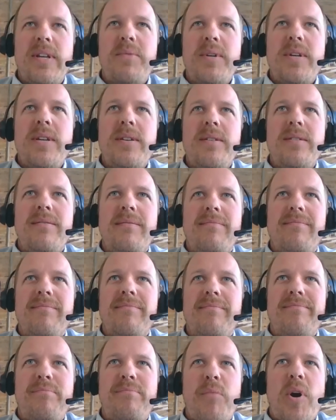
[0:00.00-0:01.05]
be
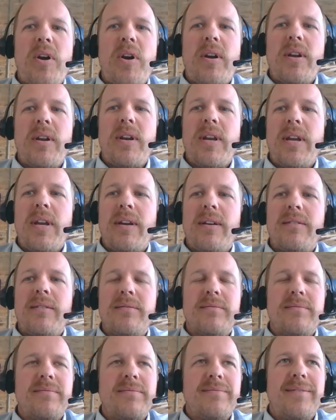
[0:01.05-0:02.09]
marketing,
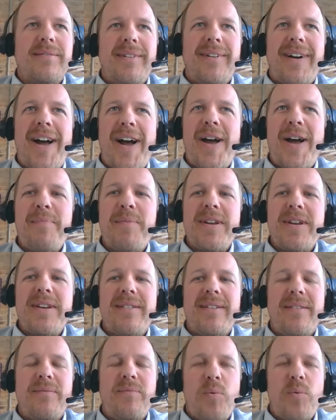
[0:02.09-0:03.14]

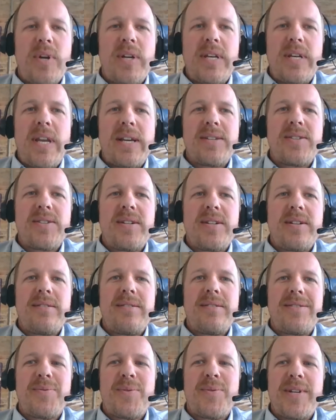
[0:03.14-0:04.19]
next year,
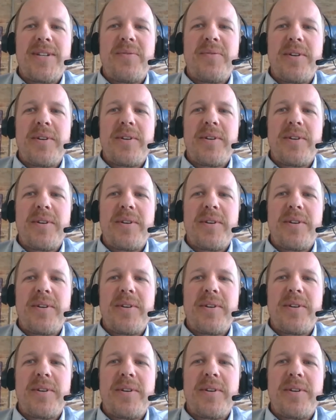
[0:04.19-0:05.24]
2021, I
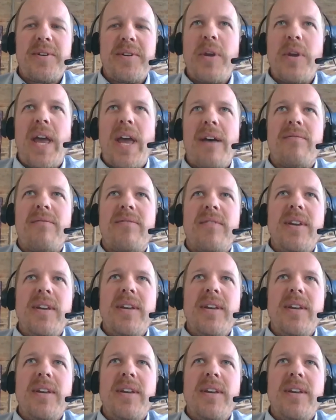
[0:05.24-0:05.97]
don't think we have